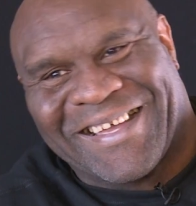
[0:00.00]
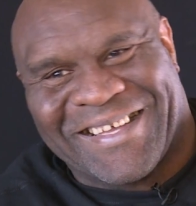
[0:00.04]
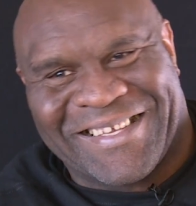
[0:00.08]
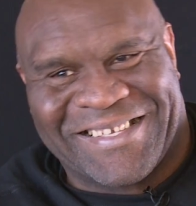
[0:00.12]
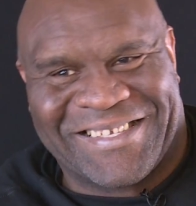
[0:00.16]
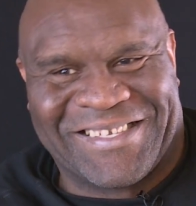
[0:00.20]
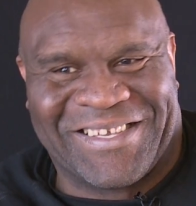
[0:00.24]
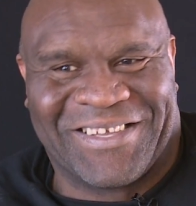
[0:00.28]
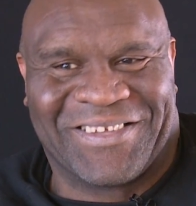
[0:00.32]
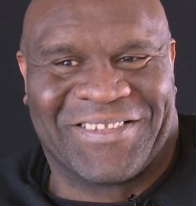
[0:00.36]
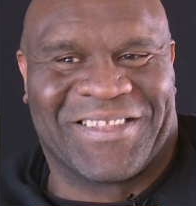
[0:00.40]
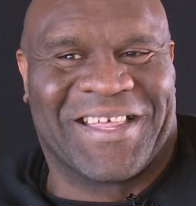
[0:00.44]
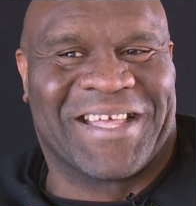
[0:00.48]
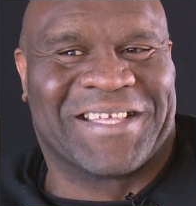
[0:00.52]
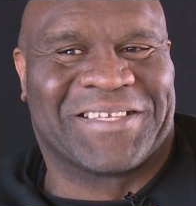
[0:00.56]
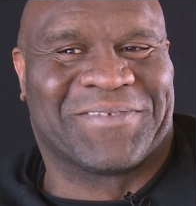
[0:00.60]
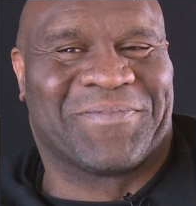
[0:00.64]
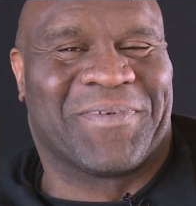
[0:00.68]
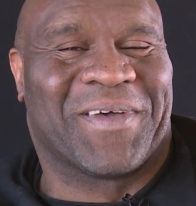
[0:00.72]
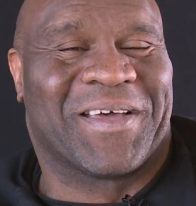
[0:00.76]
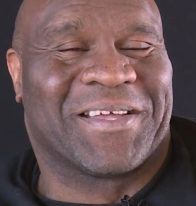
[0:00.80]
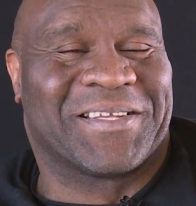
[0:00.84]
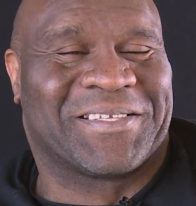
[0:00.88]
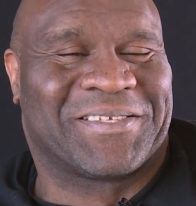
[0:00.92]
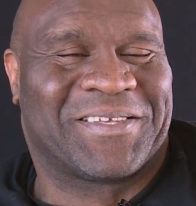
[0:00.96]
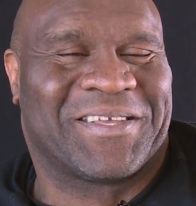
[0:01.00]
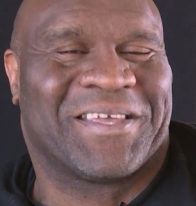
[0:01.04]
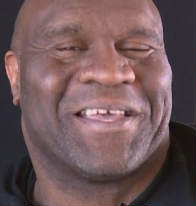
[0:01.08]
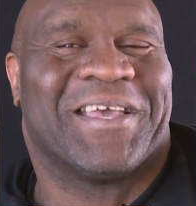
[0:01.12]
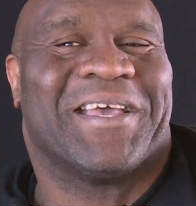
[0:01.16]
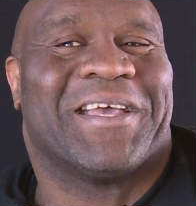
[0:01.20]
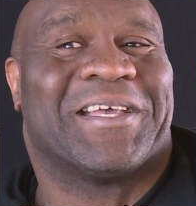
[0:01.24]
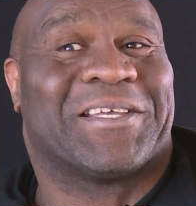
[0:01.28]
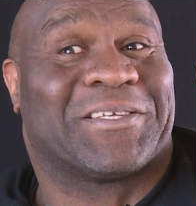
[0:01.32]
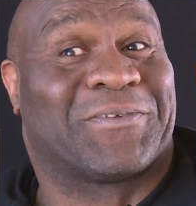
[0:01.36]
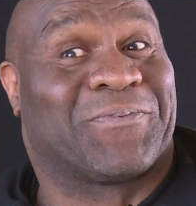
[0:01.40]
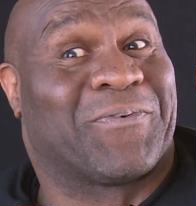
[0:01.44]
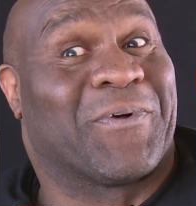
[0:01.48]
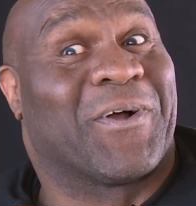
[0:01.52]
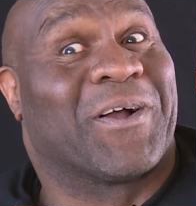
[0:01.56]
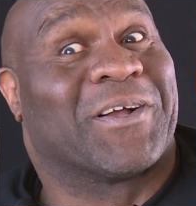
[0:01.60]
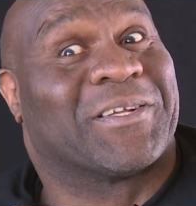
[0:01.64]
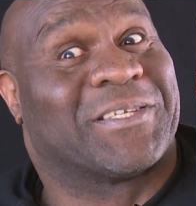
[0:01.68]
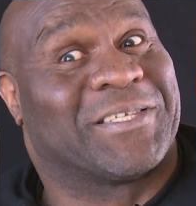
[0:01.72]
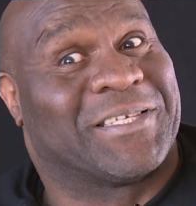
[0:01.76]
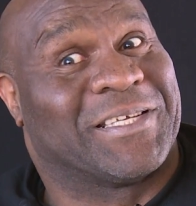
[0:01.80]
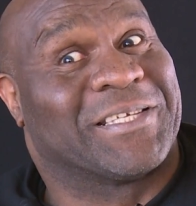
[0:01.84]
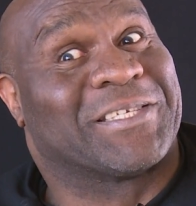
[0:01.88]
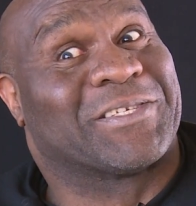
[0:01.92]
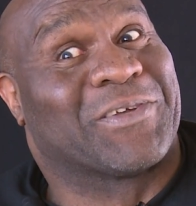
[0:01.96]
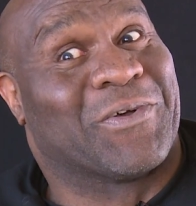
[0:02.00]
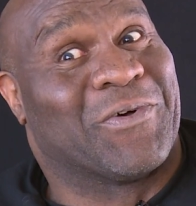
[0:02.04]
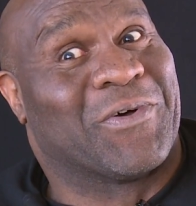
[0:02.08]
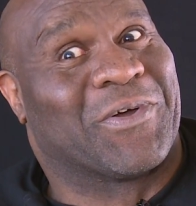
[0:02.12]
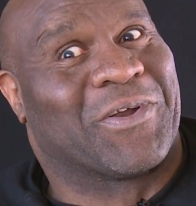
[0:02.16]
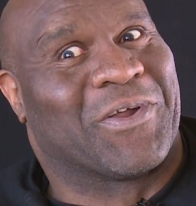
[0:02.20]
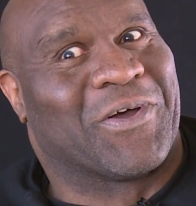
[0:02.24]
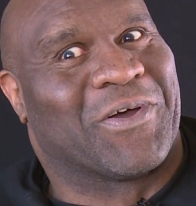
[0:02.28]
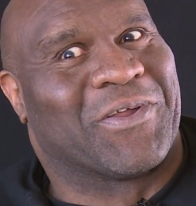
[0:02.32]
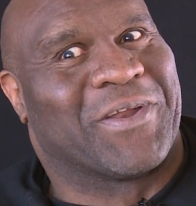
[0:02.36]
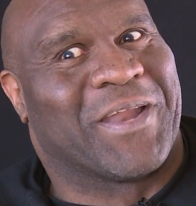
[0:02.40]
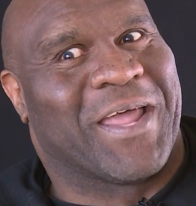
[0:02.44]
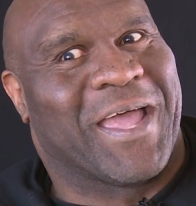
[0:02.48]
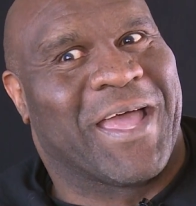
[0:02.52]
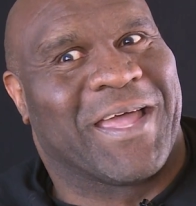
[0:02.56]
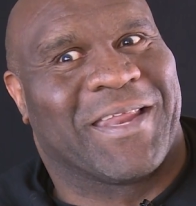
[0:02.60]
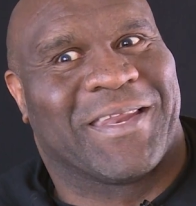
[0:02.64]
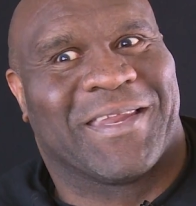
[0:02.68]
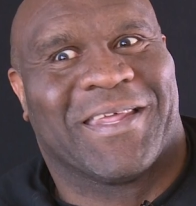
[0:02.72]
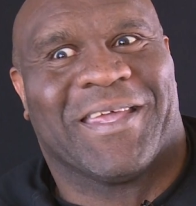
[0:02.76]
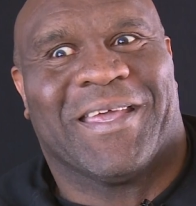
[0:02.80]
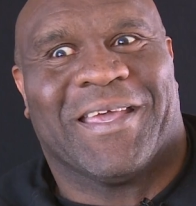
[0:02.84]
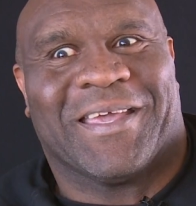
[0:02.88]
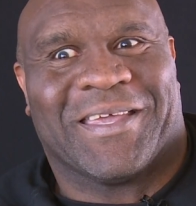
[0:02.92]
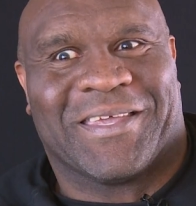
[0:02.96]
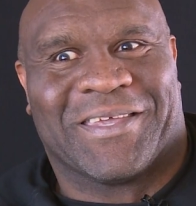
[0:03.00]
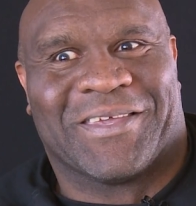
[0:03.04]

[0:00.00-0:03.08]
so that's about as far as it's going on that.